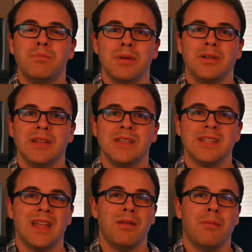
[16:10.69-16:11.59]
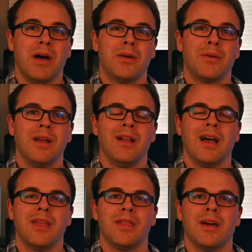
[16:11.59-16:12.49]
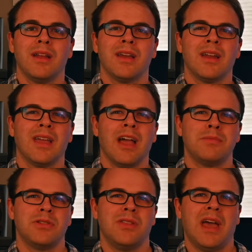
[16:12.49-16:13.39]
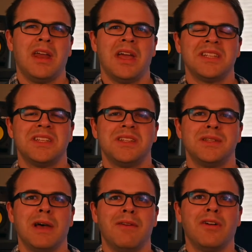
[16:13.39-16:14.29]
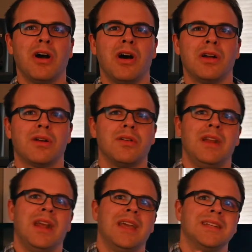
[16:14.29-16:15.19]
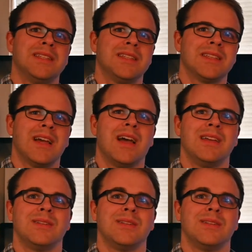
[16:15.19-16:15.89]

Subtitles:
buildings and the monorail. I thought it kind of captured that essence of concrete against the sky,